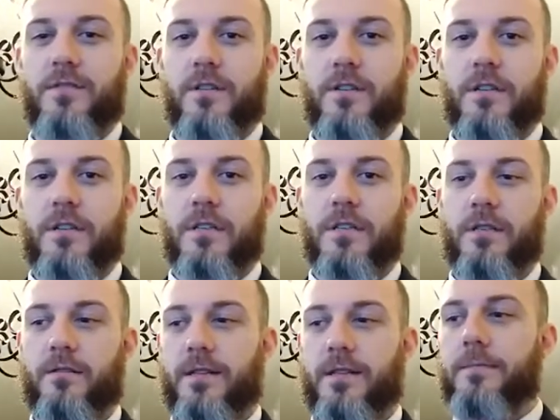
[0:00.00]

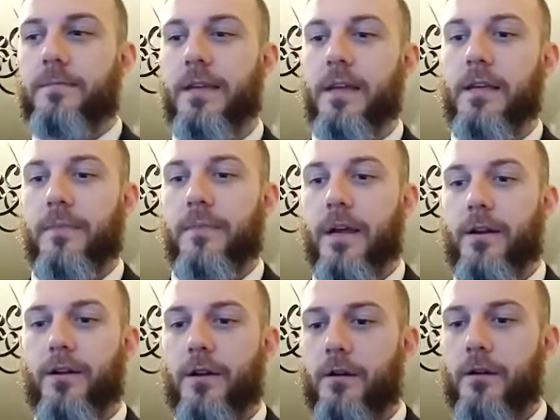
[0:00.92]
to keep getting better,
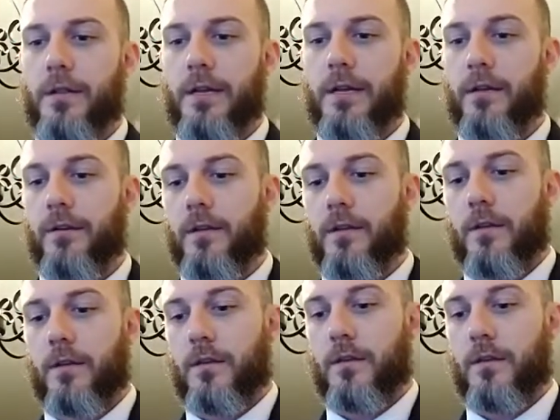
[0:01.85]
and like, yeah,